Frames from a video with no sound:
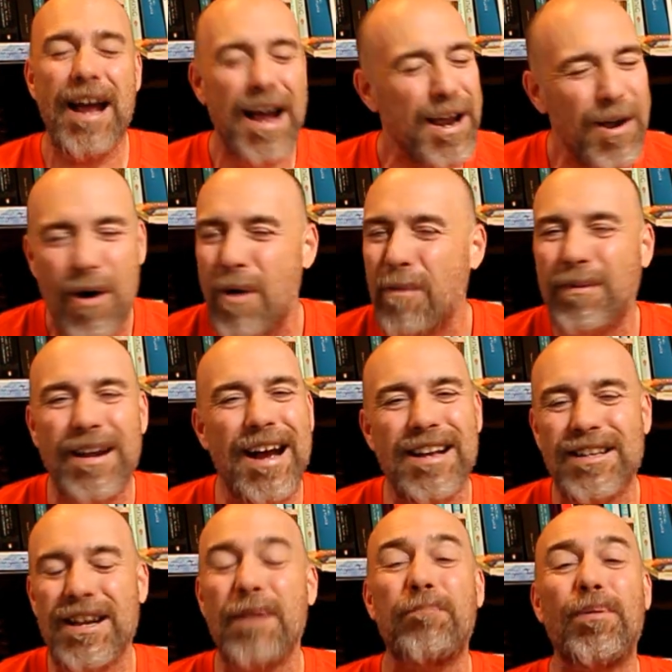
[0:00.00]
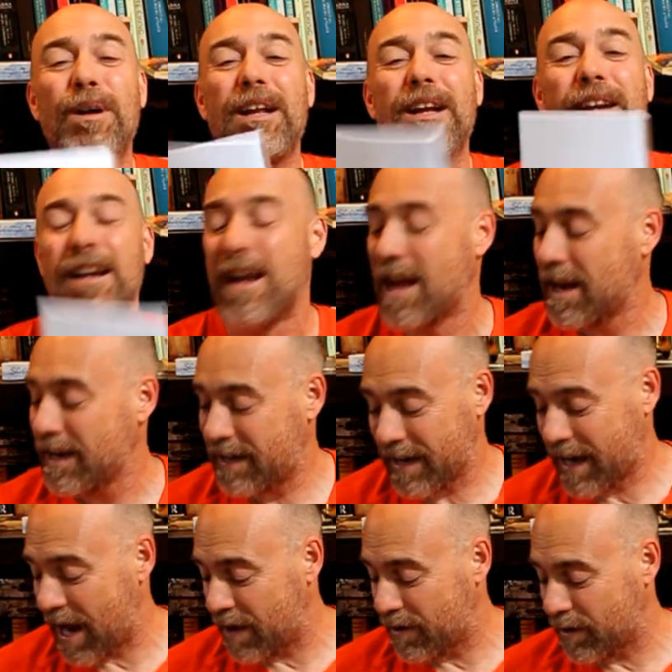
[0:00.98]
I, hope, guys, I put it
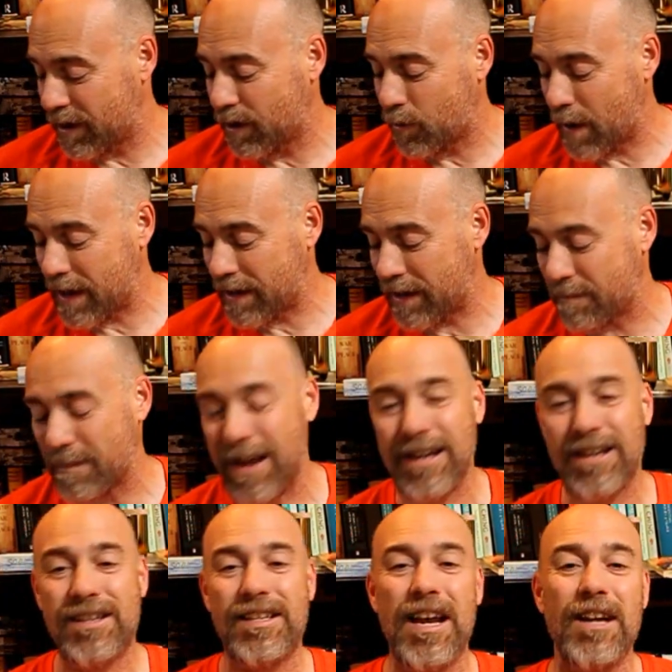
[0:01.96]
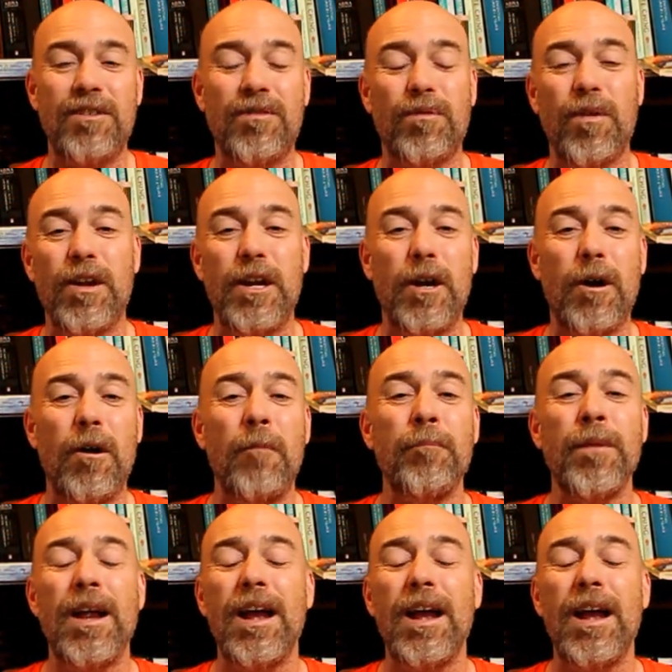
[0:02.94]
together in a way that made sense for you.